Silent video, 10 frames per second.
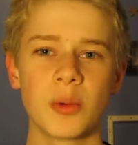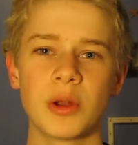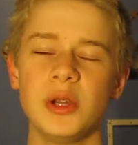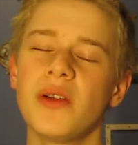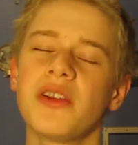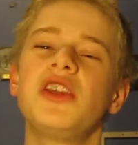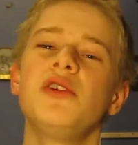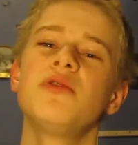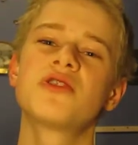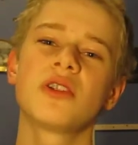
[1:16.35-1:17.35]
When you have a
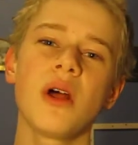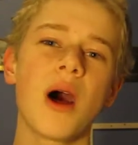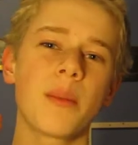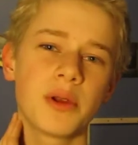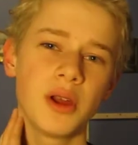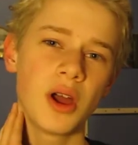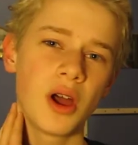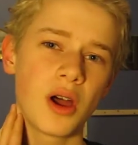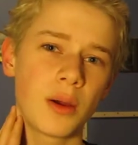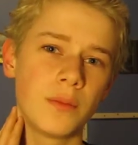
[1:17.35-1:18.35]
huge glop
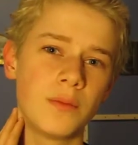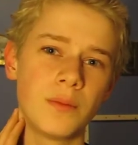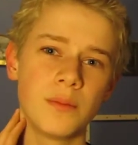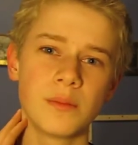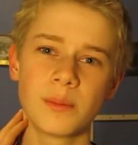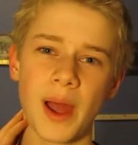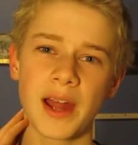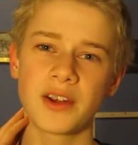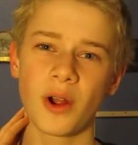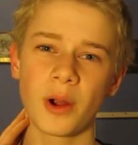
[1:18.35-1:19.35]
of
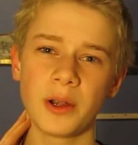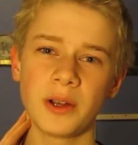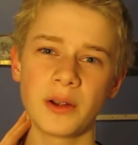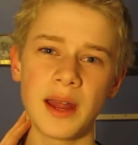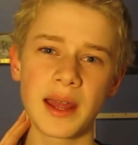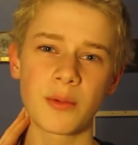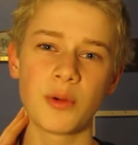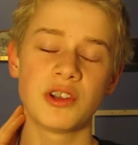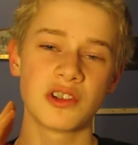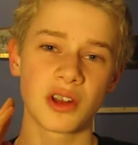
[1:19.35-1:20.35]
pine tar on your neck,
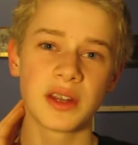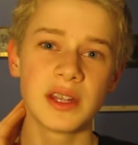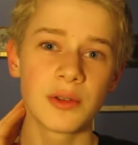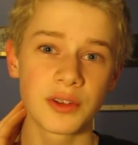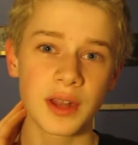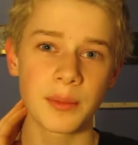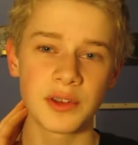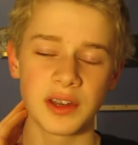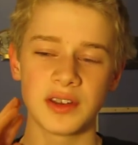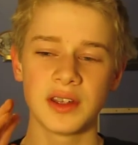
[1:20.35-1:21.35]
which is an illegal
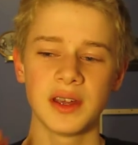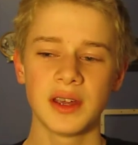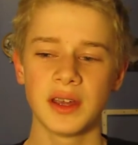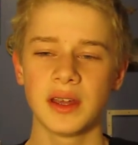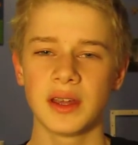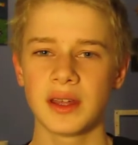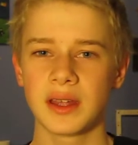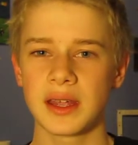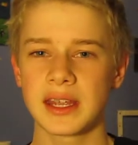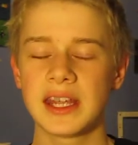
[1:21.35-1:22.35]
substance,
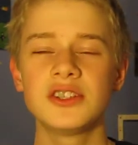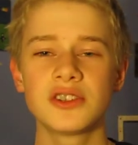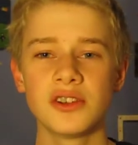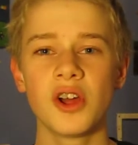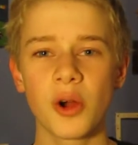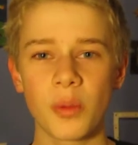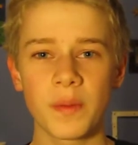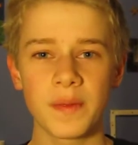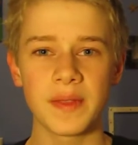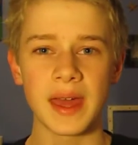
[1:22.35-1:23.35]
he should
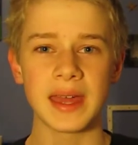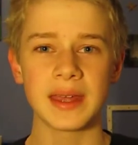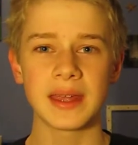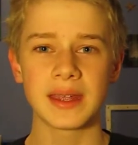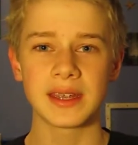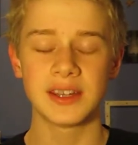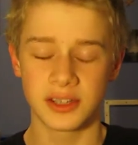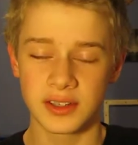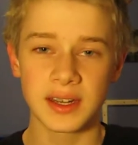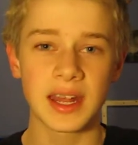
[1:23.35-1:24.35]
know that
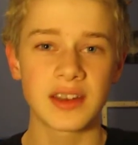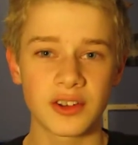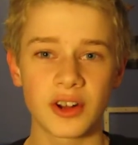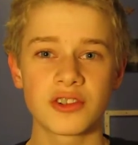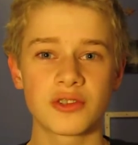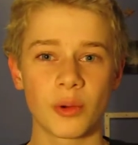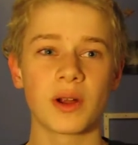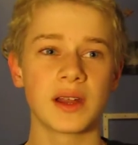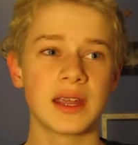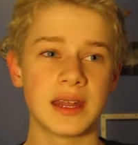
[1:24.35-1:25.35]
he's going to get searched,
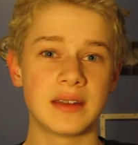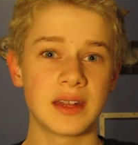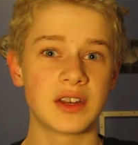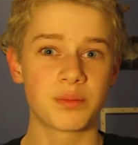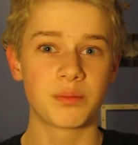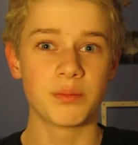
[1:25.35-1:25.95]
or it's